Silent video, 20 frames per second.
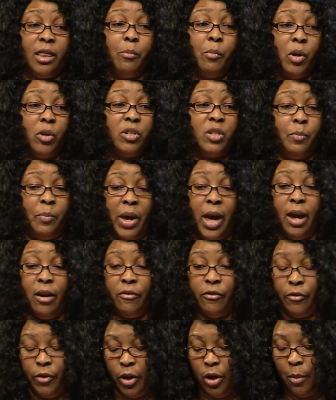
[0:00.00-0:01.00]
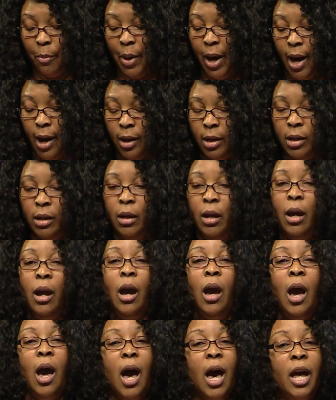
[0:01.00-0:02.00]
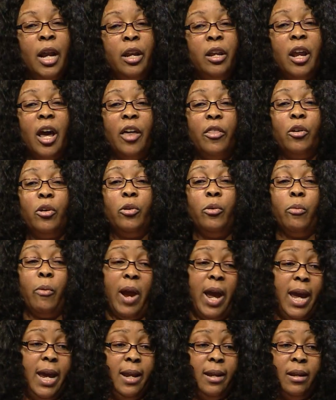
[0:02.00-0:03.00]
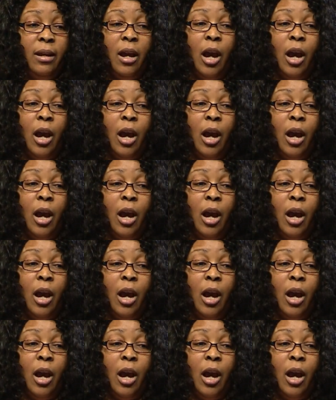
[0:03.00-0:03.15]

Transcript: the most bang for your buck. Another great